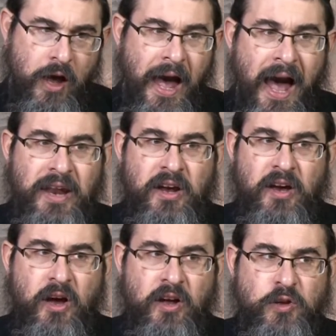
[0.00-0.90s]
had
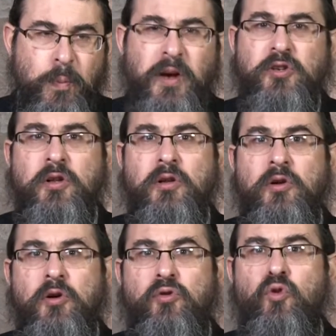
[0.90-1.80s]
a, a,
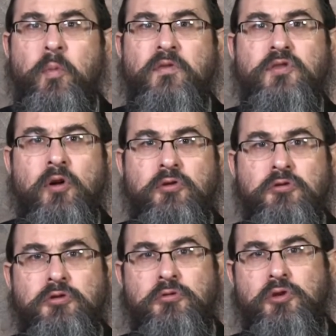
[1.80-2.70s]
special group of
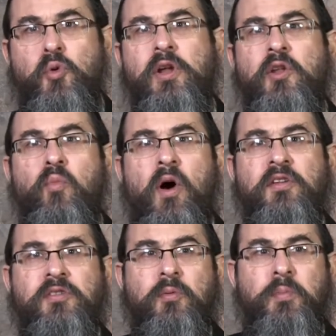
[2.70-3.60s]
soldiers whose duty it
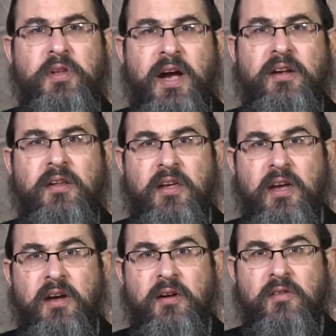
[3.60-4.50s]
was to protect the
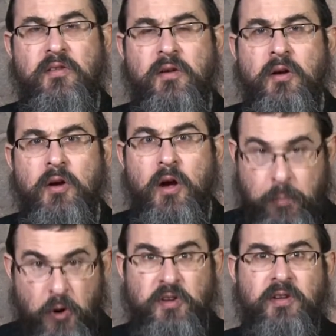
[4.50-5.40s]
king's
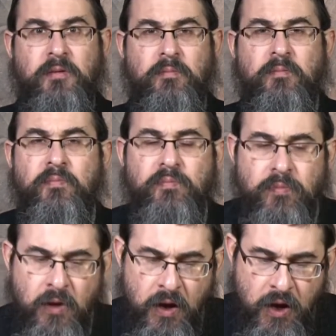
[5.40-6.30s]
person.
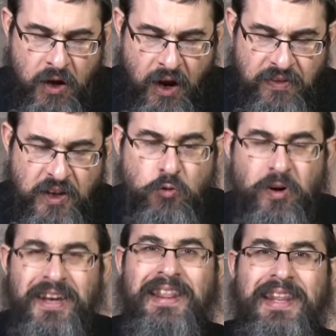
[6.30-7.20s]
And these
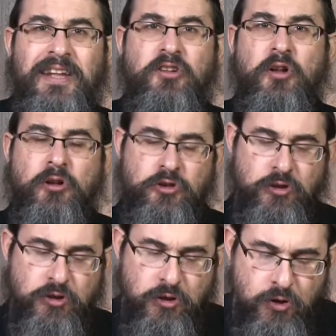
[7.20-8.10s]
were elite
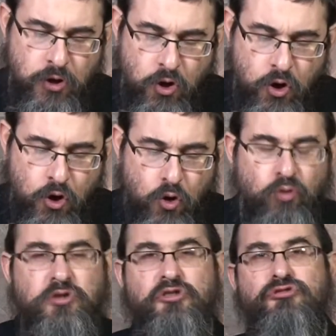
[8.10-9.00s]
soldiers
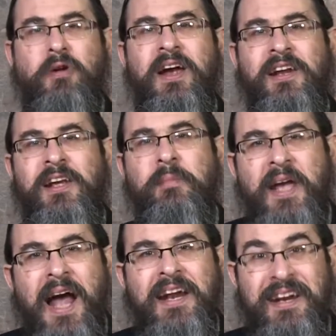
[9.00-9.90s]
whose training
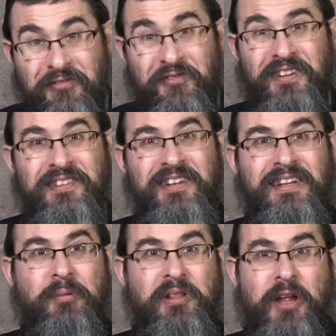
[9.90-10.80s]
began in infancy.
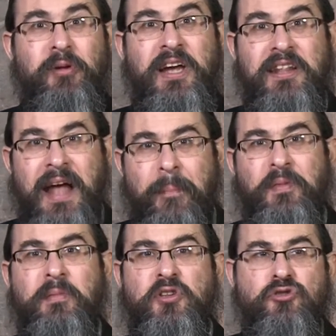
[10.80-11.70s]
They would literally adopt
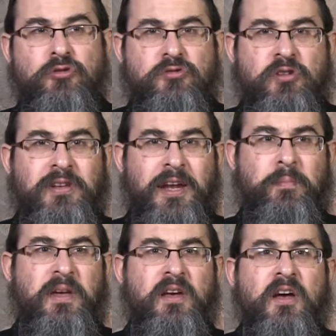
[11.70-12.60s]
them as children. They'd
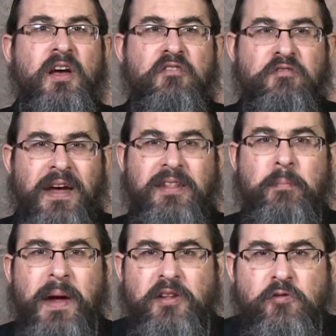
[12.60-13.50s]
be fed the
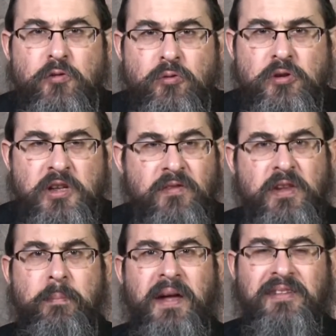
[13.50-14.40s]
best foods, given
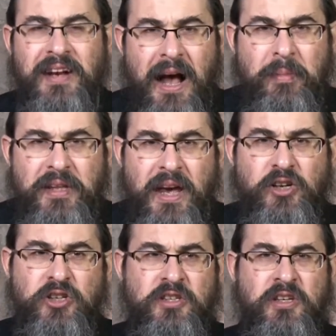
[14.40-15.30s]
the best
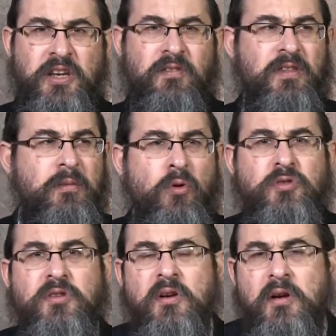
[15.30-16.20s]
accommodations, given the most